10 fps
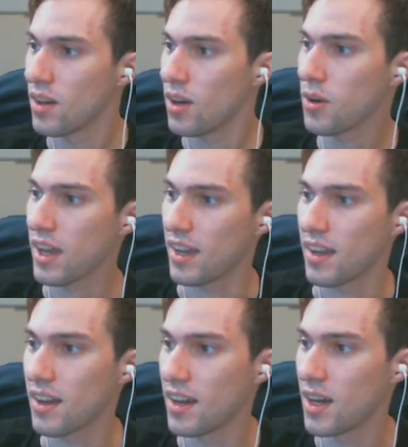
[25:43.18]
Okay,
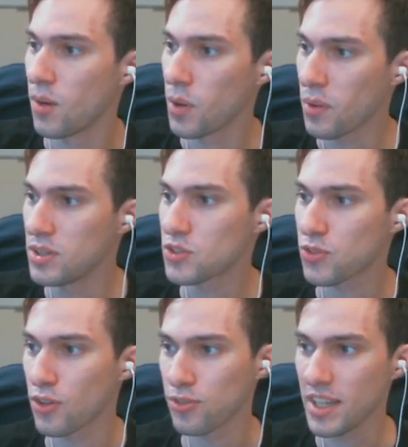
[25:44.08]
what do I use
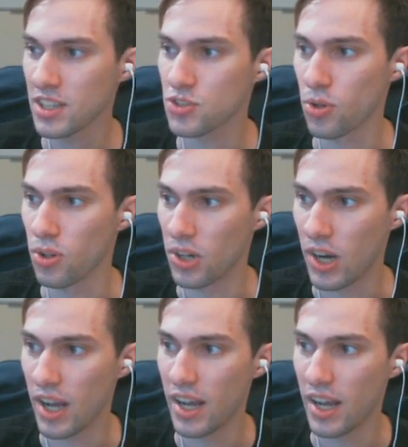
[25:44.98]
for a flight controller?